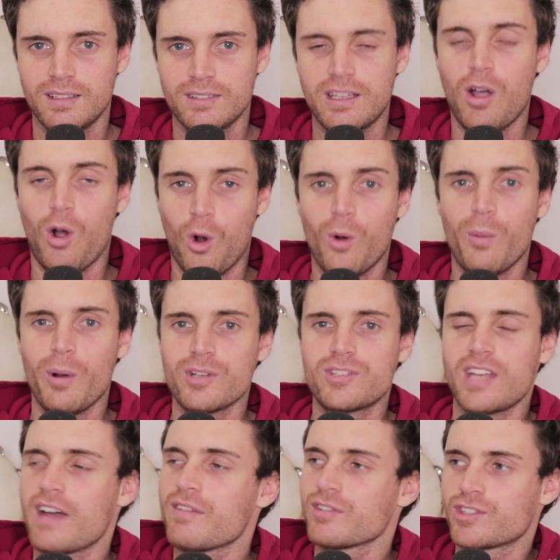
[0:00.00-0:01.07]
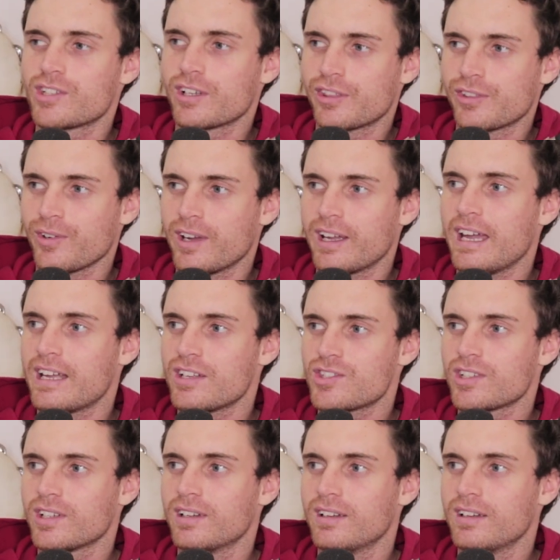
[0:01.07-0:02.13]
They're almost averaging 3
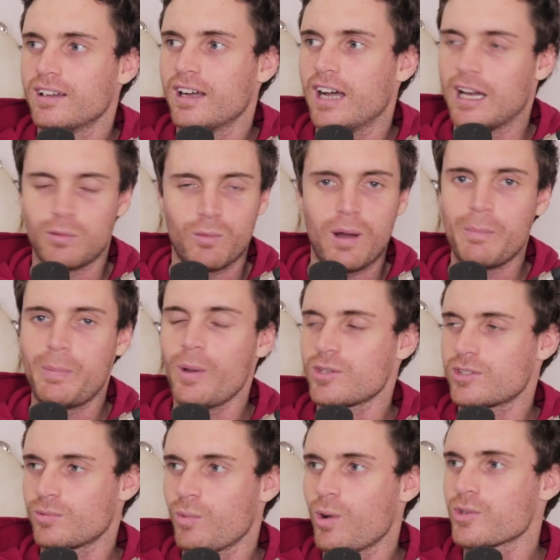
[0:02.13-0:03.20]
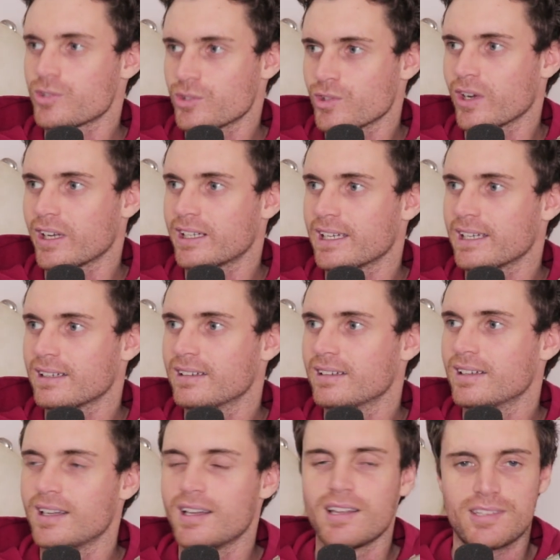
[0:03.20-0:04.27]
each. And one person wasn't drinking.
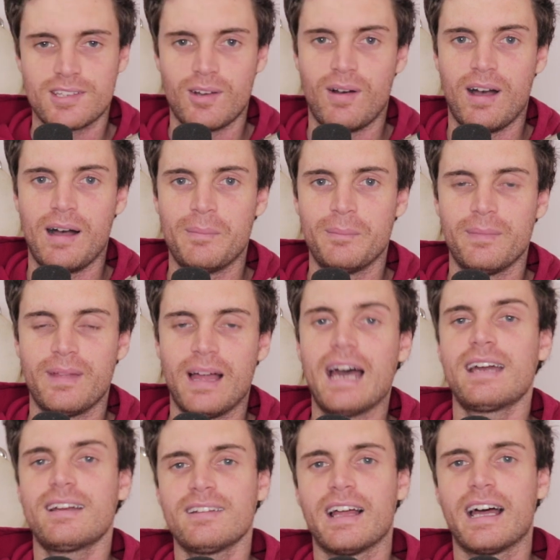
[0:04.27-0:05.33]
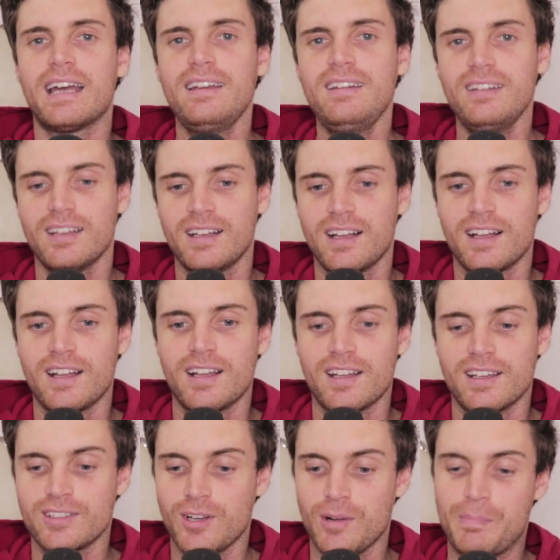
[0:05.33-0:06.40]
So Adelaide,
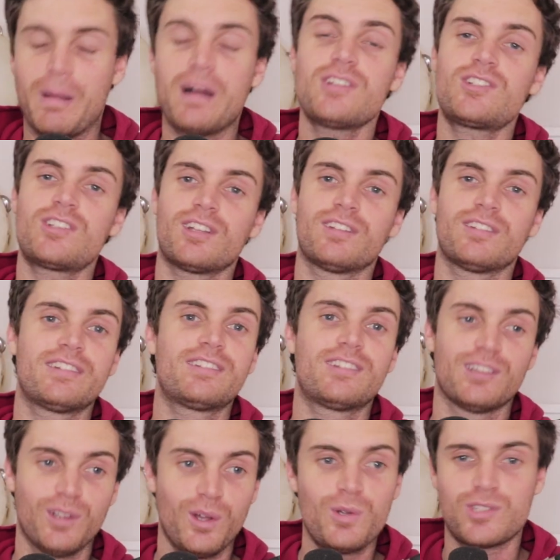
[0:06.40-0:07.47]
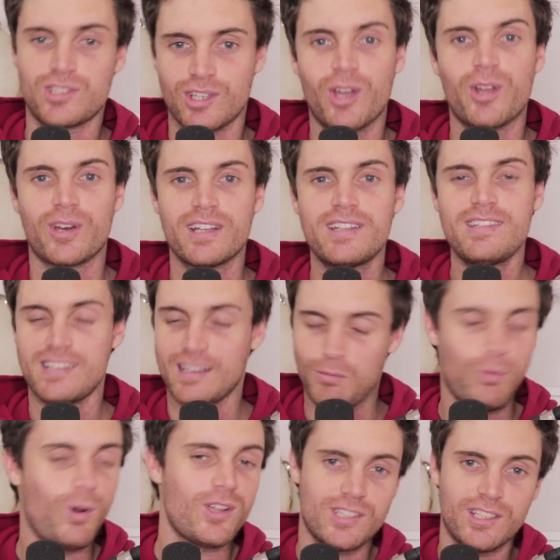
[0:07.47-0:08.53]
you're a bunch of loose units. It
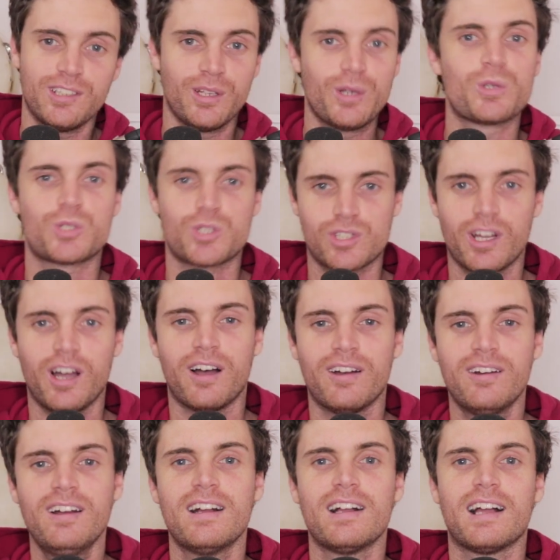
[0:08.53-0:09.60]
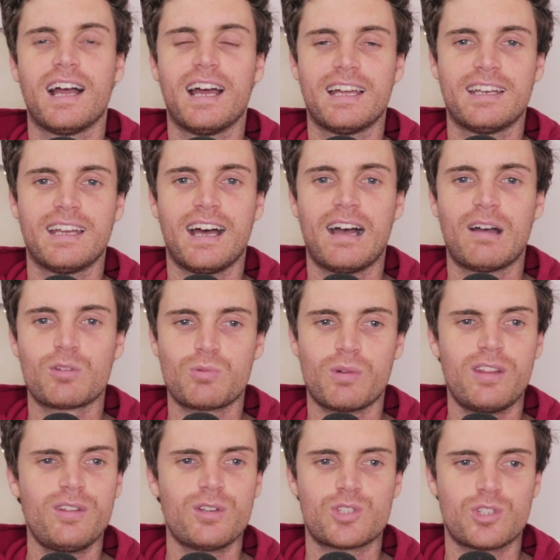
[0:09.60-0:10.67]
was a loose show. And it was
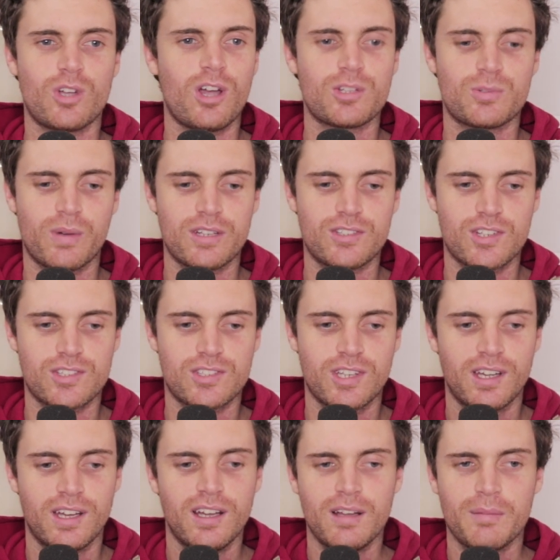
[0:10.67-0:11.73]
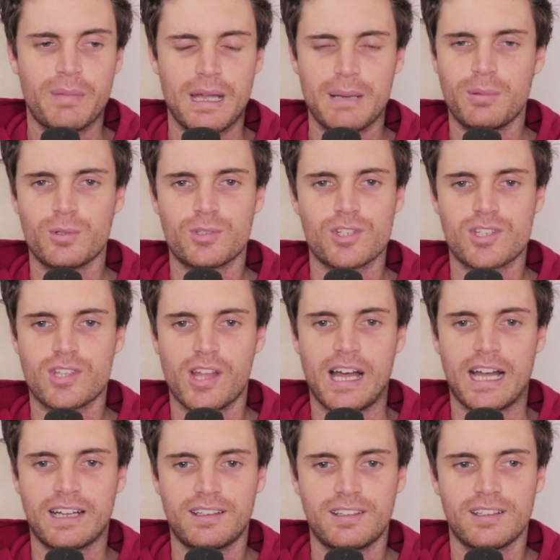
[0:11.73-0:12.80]
one of those shows where just people just
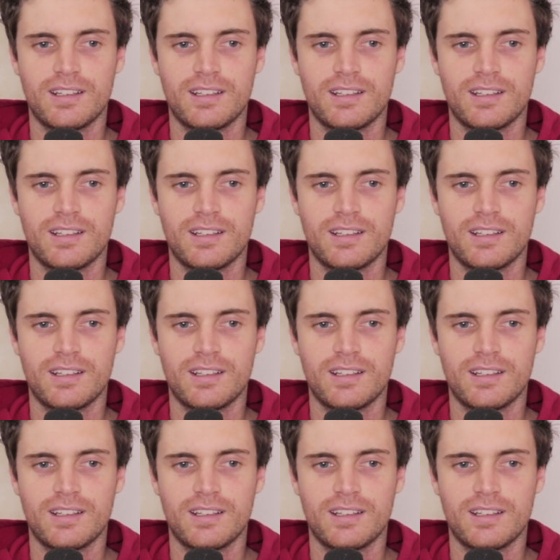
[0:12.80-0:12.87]
like